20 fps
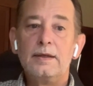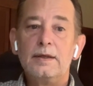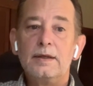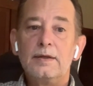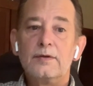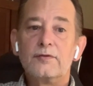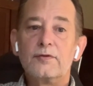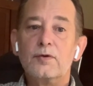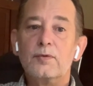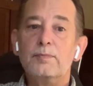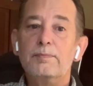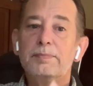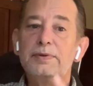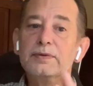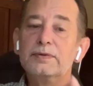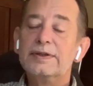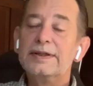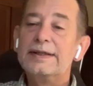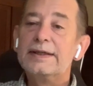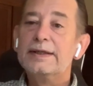So
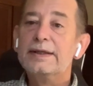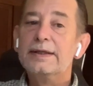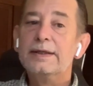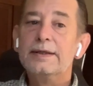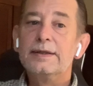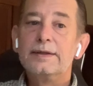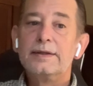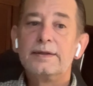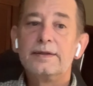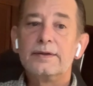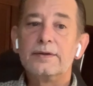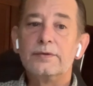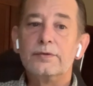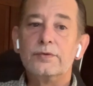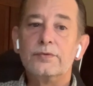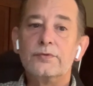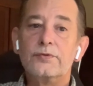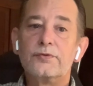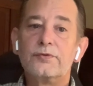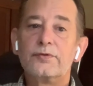building in
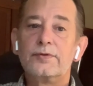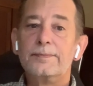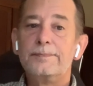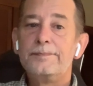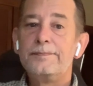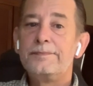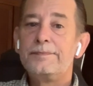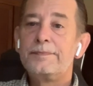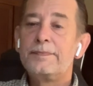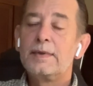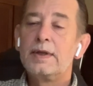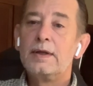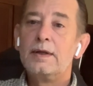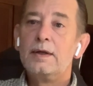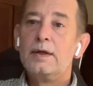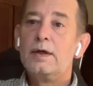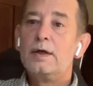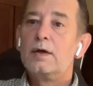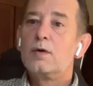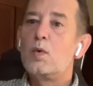those
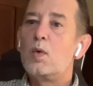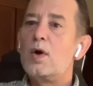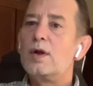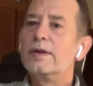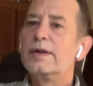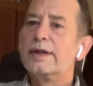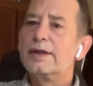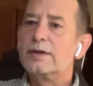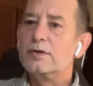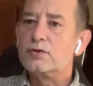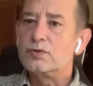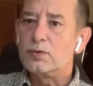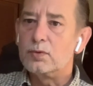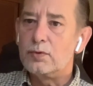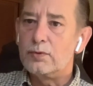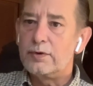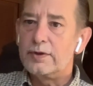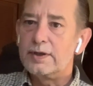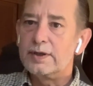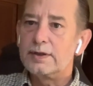quality control
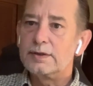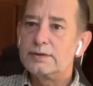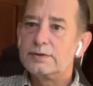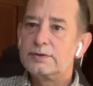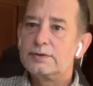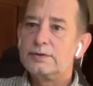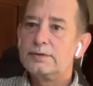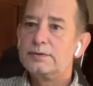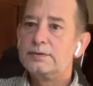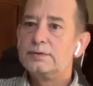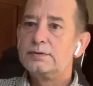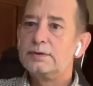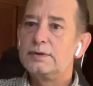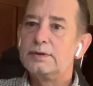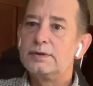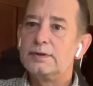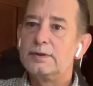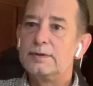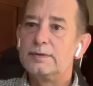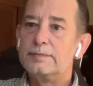things.
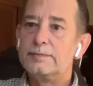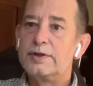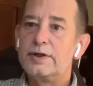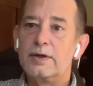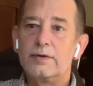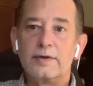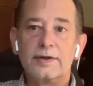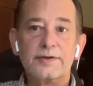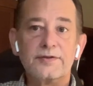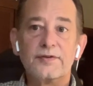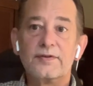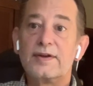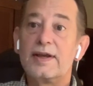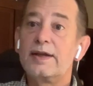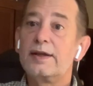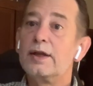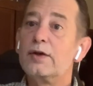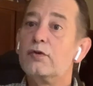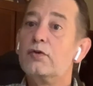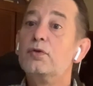Is it
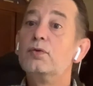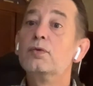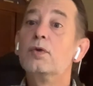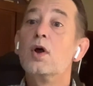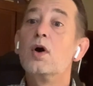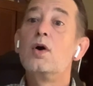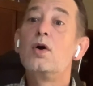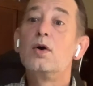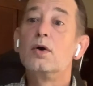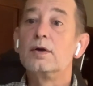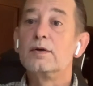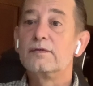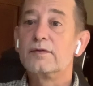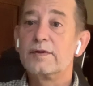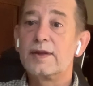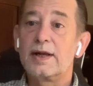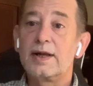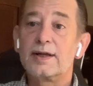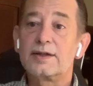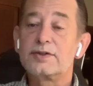taking too long for
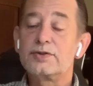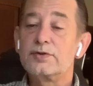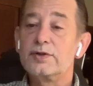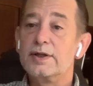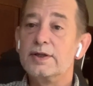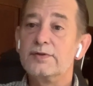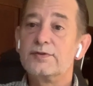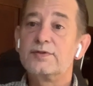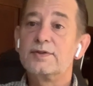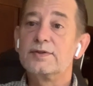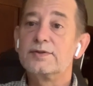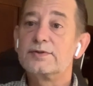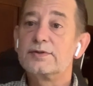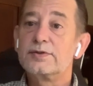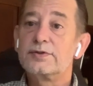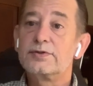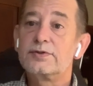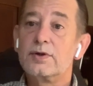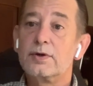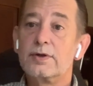that extra instance to
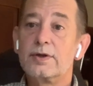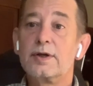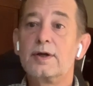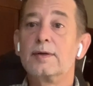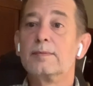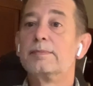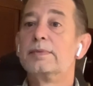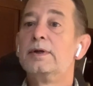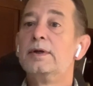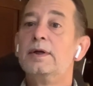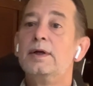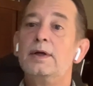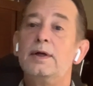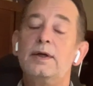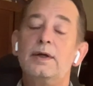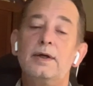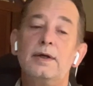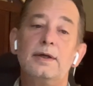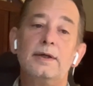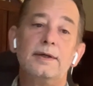start up?
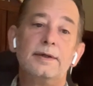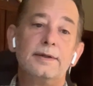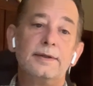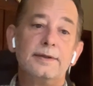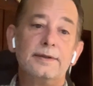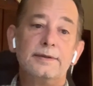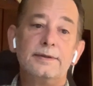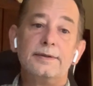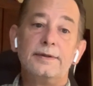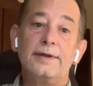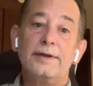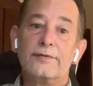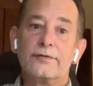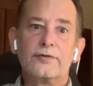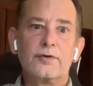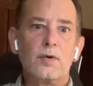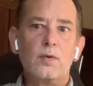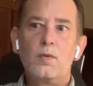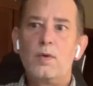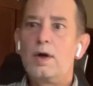And if
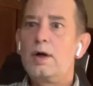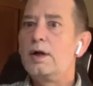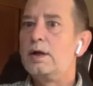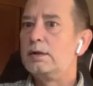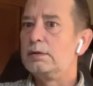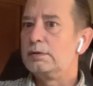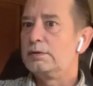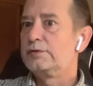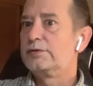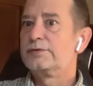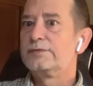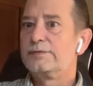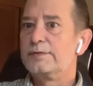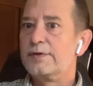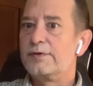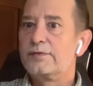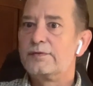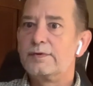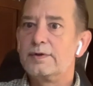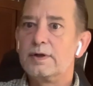so, why?
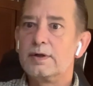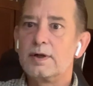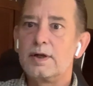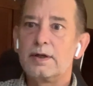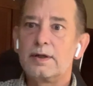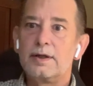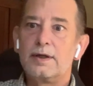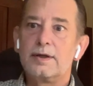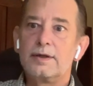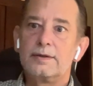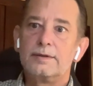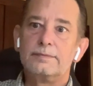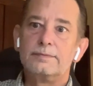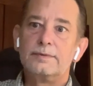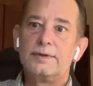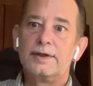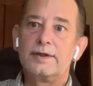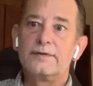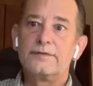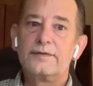Let's figure out
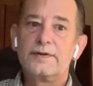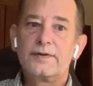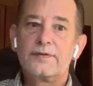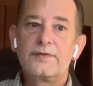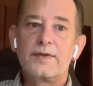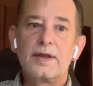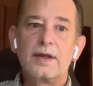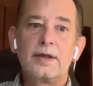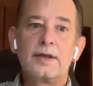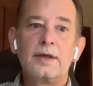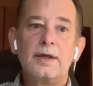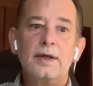how to fix that.